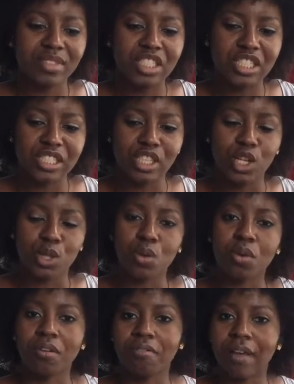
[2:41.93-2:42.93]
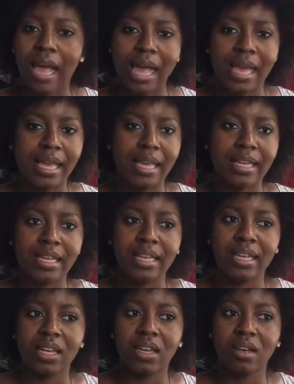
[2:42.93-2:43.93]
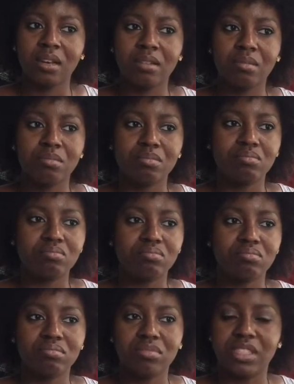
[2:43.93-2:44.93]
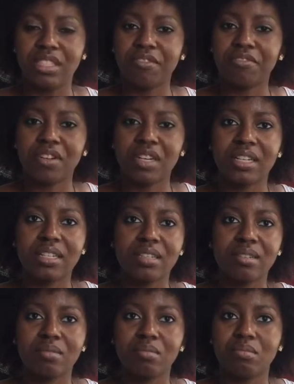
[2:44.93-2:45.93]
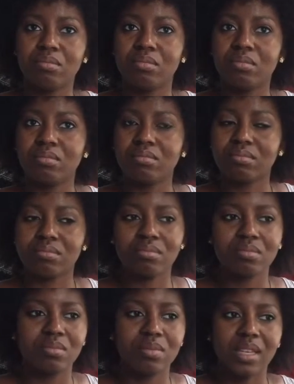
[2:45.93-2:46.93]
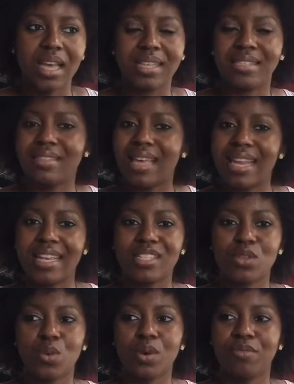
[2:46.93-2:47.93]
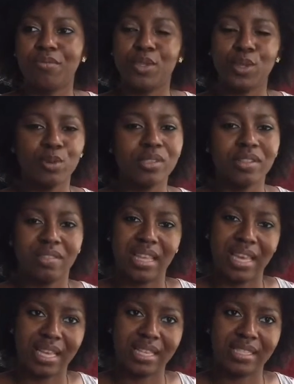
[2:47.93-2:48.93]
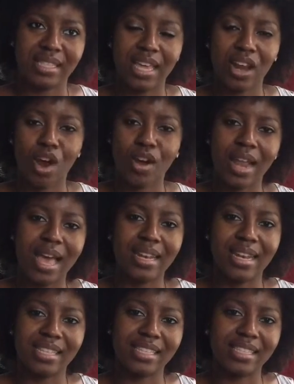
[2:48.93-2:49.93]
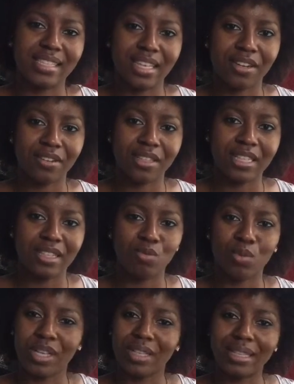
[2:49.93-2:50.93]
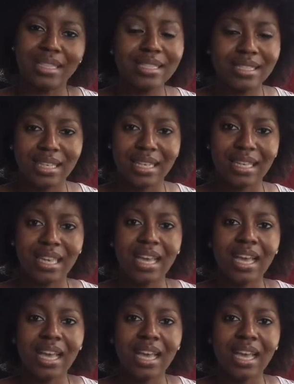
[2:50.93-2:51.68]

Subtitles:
just glorifying different aesthetics or views of things that are not necessarily realistic.